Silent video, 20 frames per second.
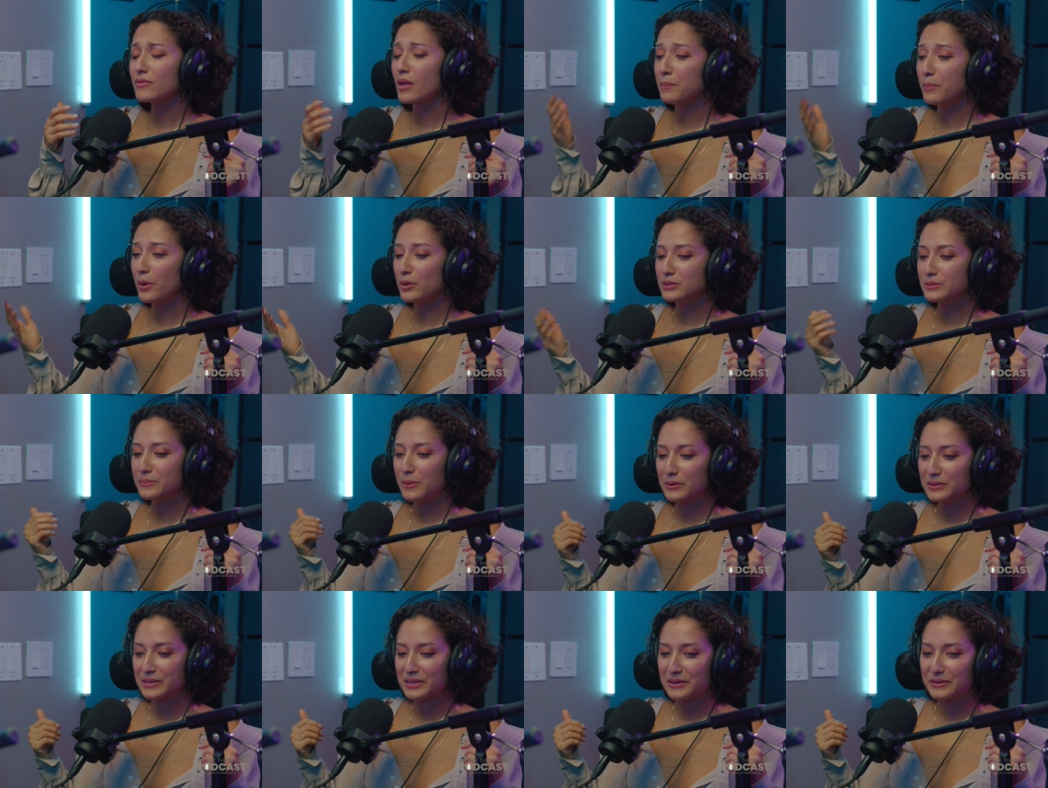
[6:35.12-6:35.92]

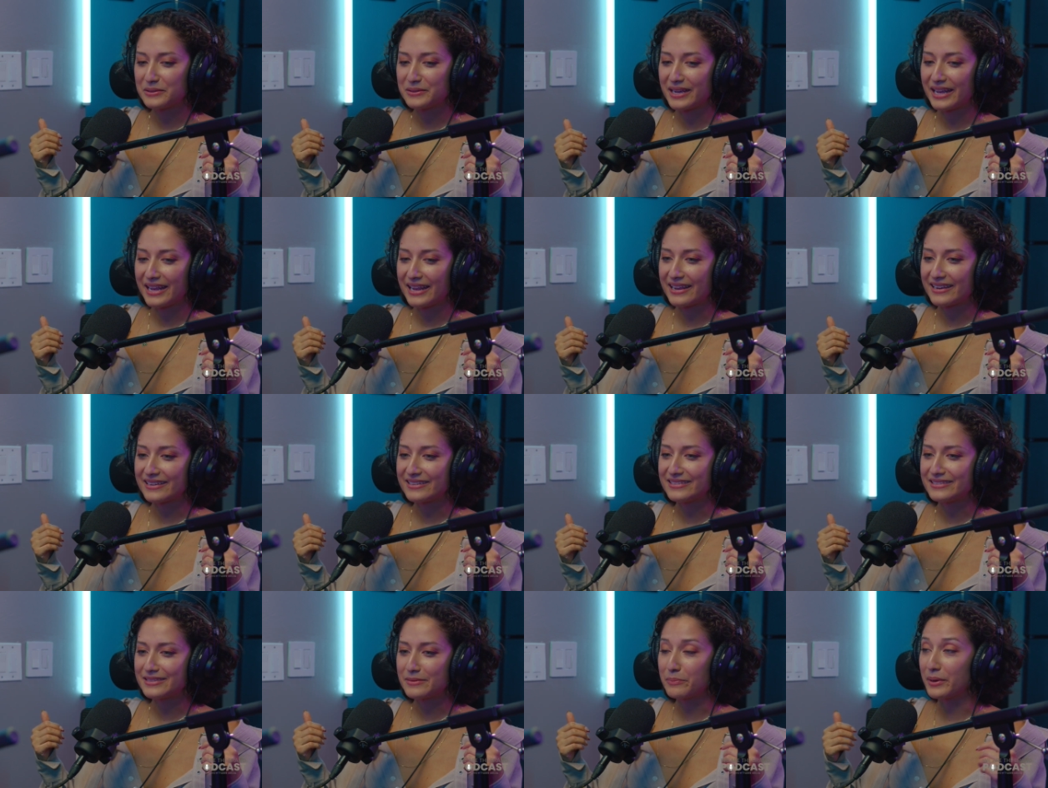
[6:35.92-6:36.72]

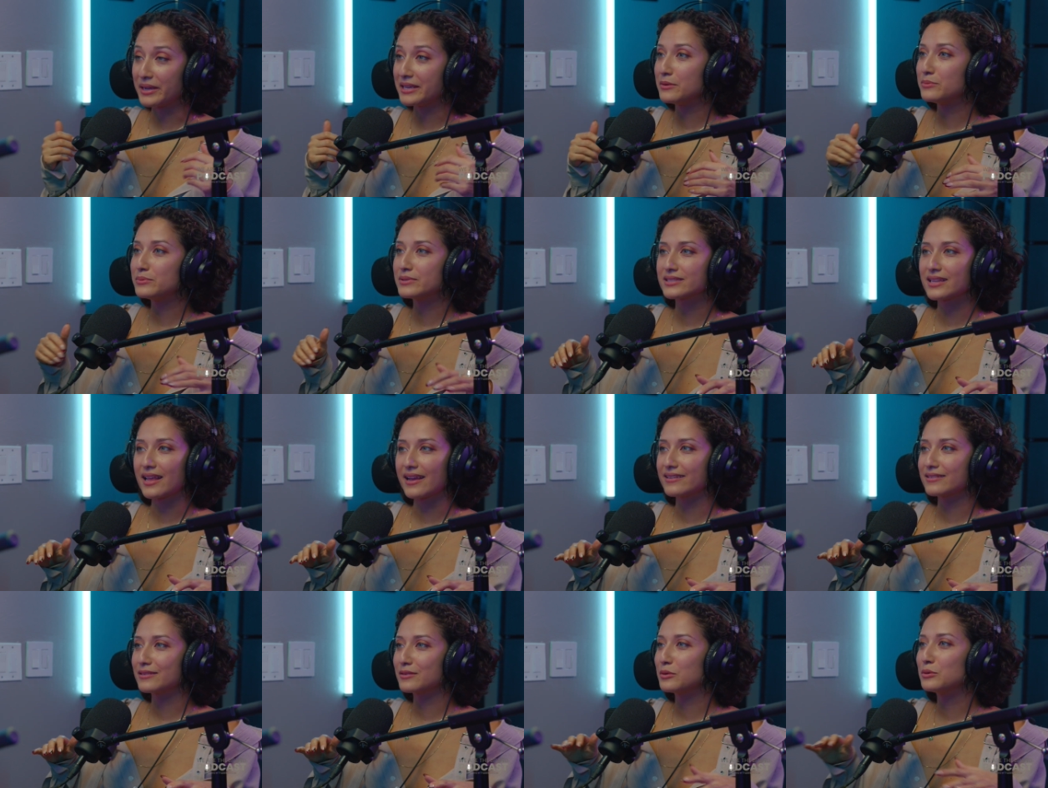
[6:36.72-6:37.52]
post-polio, but he was
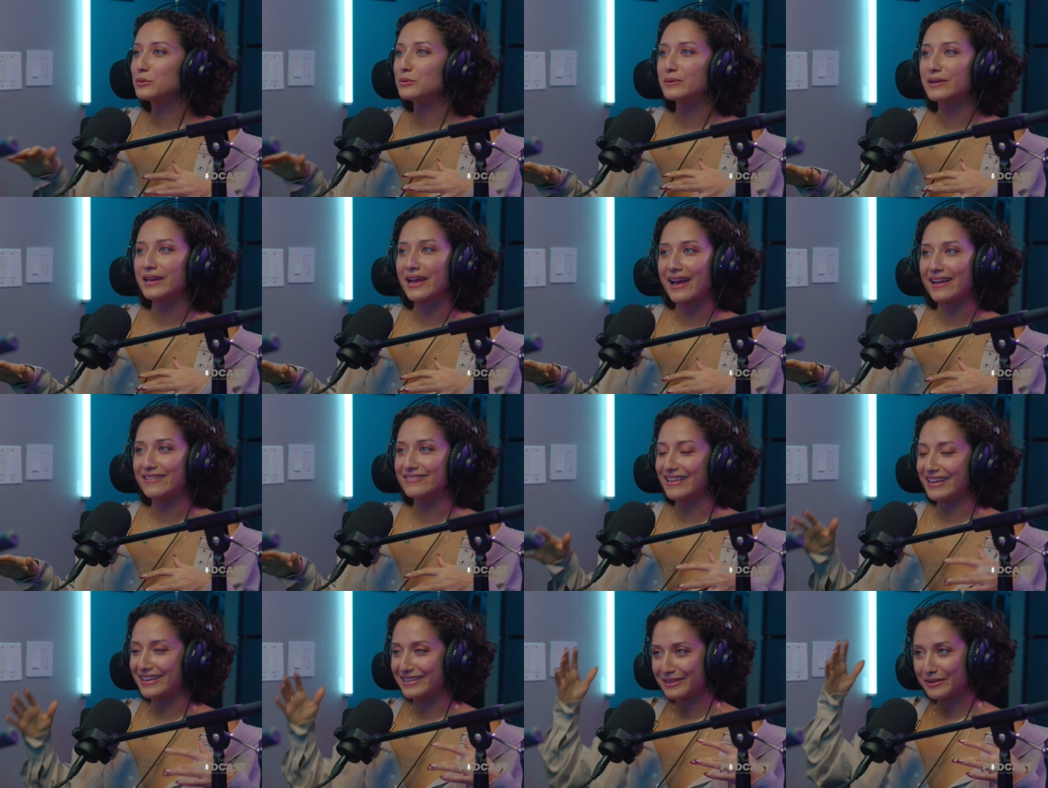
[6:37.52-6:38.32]
like cool cat, like